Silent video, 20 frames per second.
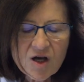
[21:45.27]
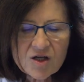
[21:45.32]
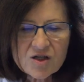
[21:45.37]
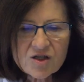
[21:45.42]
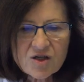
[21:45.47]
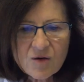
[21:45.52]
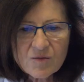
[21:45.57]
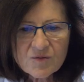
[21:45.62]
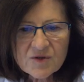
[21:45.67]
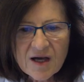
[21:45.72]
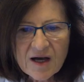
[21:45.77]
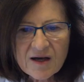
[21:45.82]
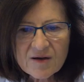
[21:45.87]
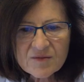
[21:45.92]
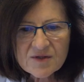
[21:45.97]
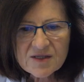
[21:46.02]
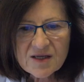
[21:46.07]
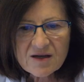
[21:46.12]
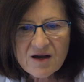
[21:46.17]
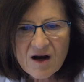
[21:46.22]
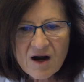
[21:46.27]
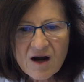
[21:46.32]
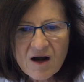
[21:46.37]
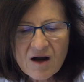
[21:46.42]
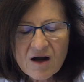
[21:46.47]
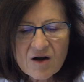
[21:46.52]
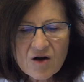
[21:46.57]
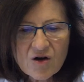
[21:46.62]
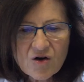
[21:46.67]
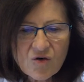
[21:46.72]
Sometimes they
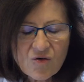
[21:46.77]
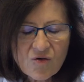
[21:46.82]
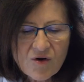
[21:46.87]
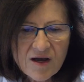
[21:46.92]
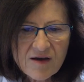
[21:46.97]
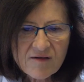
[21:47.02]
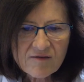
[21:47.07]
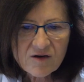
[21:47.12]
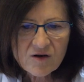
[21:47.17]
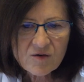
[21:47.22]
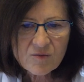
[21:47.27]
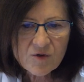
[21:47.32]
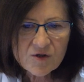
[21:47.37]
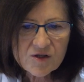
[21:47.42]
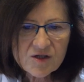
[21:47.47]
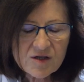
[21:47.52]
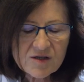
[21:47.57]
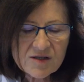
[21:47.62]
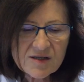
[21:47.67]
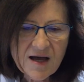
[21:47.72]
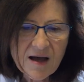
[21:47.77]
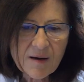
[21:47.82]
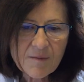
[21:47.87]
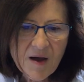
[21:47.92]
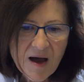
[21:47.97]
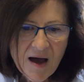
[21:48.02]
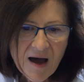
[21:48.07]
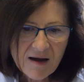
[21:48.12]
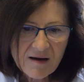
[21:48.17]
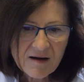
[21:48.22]
are low level, but
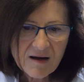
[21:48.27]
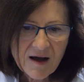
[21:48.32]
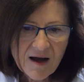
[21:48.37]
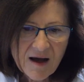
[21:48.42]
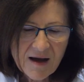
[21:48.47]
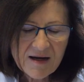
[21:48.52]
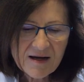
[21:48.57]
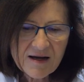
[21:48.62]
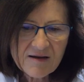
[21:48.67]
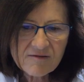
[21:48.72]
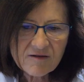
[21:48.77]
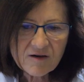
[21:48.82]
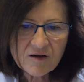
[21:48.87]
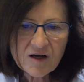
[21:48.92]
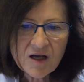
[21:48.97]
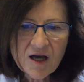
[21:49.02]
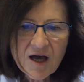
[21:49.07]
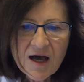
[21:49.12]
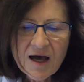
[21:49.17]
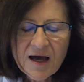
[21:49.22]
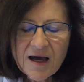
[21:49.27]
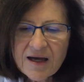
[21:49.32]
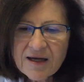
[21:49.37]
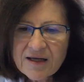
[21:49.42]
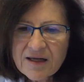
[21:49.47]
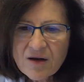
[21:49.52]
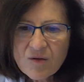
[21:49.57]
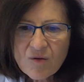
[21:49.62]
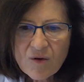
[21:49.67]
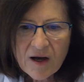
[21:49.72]
sometimes high level.
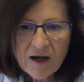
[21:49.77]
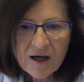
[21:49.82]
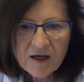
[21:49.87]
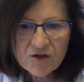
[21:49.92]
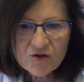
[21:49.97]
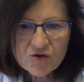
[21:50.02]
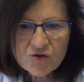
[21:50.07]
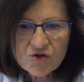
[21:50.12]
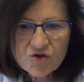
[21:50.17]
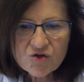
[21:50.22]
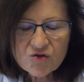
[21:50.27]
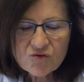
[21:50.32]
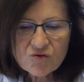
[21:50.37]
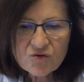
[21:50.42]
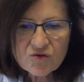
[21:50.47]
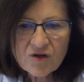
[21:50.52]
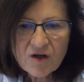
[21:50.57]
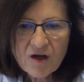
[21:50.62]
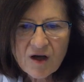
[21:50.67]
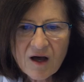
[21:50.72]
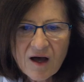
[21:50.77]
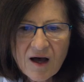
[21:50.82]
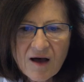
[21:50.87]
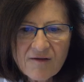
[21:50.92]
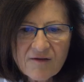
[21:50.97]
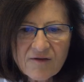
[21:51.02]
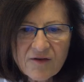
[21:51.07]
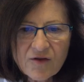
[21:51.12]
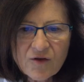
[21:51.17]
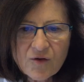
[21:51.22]
Anyway, you should
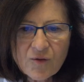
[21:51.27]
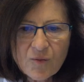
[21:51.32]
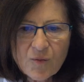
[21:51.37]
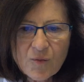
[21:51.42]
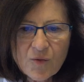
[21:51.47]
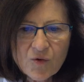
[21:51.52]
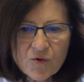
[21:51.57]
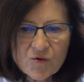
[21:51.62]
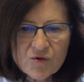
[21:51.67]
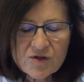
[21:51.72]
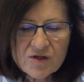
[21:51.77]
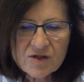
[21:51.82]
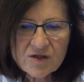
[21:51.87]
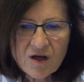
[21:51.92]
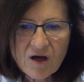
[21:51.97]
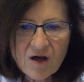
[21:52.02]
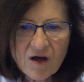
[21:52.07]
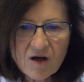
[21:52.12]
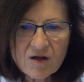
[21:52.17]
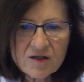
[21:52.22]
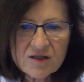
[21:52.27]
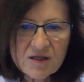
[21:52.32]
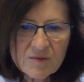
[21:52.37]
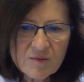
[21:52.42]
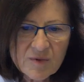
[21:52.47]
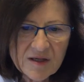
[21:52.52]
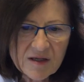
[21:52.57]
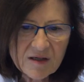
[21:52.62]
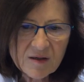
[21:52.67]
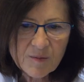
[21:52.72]
have both
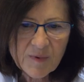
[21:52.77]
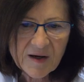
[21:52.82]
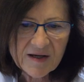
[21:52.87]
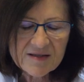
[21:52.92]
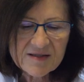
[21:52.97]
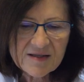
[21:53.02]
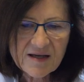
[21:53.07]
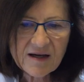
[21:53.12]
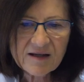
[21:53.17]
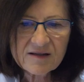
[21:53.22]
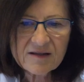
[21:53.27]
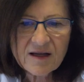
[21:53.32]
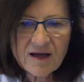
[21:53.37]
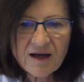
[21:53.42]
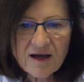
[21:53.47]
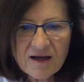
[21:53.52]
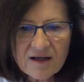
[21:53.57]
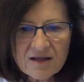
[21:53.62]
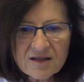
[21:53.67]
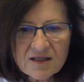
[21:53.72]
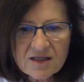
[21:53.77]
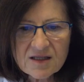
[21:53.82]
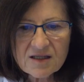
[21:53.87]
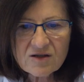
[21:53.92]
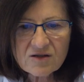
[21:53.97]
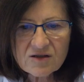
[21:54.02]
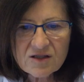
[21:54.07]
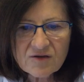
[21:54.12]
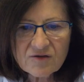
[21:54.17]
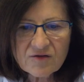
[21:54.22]
typical pattern and
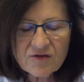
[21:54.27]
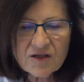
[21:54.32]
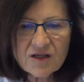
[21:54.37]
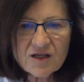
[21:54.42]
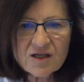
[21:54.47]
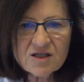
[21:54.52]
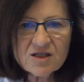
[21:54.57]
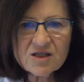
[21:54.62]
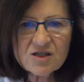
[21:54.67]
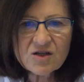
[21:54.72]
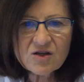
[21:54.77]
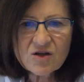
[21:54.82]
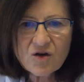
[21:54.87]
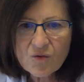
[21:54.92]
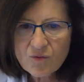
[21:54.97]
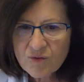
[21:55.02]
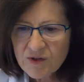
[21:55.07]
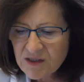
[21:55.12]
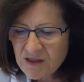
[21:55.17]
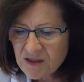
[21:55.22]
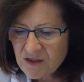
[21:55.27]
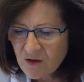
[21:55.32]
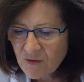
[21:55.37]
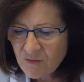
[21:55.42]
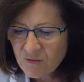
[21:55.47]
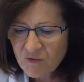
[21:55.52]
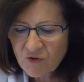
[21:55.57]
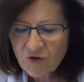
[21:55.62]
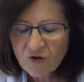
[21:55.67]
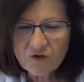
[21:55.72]
identification with
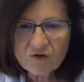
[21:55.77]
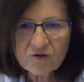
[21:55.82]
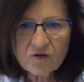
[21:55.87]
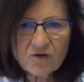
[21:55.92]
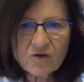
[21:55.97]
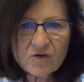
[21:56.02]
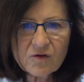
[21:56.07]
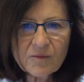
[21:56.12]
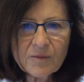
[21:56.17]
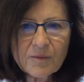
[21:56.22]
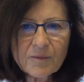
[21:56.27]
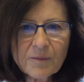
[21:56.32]
some dot.